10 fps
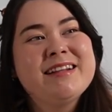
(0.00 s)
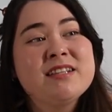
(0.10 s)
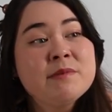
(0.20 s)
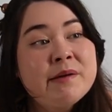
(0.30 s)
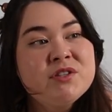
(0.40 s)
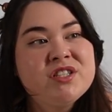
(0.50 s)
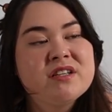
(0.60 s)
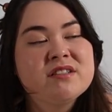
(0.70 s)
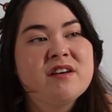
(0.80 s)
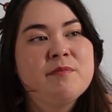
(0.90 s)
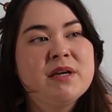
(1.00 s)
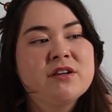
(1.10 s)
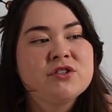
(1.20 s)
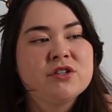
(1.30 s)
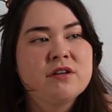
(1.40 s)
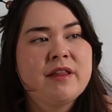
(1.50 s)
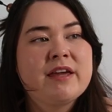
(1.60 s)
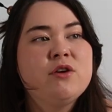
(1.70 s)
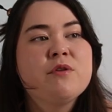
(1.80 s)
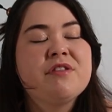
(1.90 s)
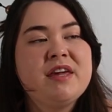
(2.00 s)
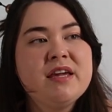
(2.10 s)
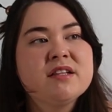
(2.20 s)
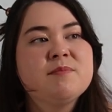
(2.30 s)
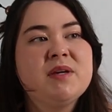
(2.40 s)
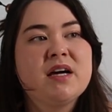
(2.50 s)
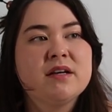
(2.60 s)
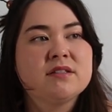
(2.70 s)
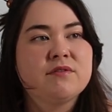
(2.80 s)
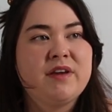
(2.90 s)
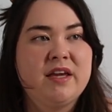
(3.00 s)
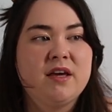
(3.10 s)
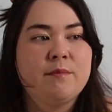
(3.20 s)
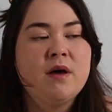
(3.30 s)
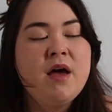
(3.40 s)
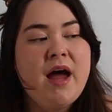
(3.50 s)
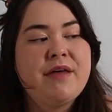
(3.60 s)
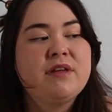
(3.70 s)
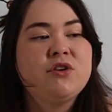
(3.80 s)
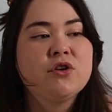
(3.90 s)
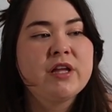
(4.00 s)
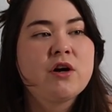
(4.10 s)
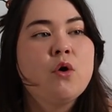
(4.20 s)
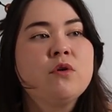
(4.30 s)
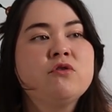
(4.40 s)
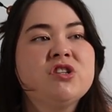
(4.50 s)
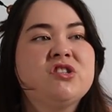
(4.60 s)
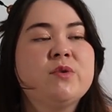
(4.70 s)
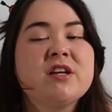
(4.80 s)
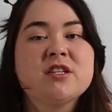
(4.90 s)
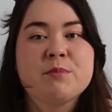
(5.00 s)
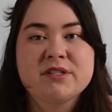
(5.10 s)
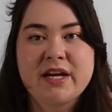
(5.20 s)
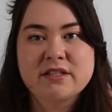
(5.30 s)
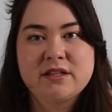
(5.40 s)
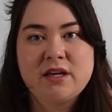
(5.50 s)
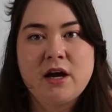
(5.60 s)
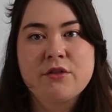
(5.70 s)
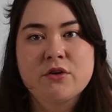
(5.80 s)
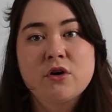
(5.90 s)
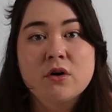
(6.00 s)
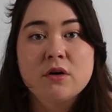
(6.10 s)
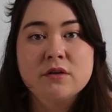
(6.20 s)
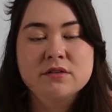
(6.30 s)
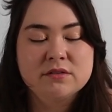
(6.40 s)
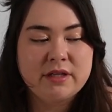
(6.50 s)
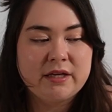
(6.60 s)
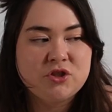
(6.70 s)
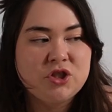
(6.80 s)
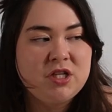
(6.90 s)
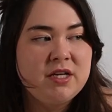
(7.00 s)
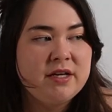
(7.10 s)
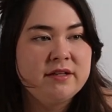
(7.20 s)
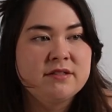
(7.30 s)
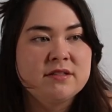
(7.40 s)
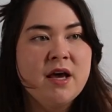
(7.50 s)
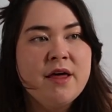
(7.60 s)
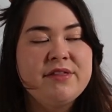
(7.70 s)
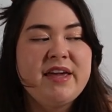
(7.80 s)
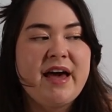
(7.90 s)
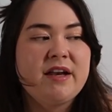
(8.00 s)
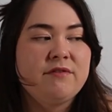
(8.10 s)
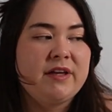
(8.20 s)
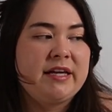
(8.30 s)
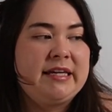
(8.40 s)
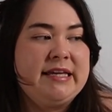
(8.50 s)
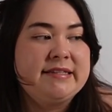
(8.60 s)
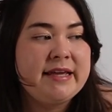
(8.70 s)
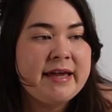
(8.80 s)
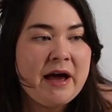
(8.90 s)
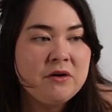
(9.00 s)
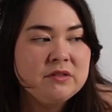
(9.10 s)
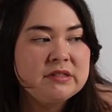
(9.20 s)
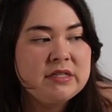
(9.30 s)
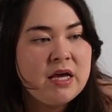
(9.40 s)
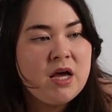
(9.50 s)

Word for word: and sometimes she does stuff because, like, you think it's because of him, and then you're like, oh no, she's doing it to protect the other girls. Like, she is the head of, like, a gisaeng house.